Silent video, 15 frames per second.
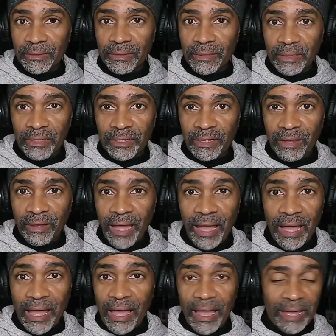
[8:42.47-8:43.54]

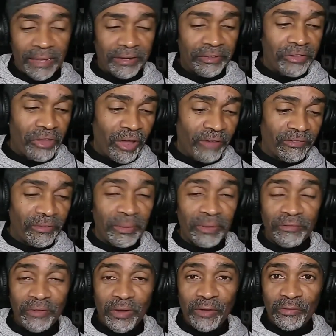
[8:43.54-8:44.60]
I don't know if I'm going
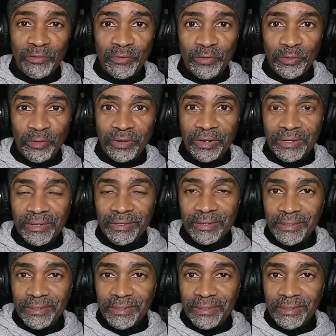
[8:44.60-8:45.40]
to vote for,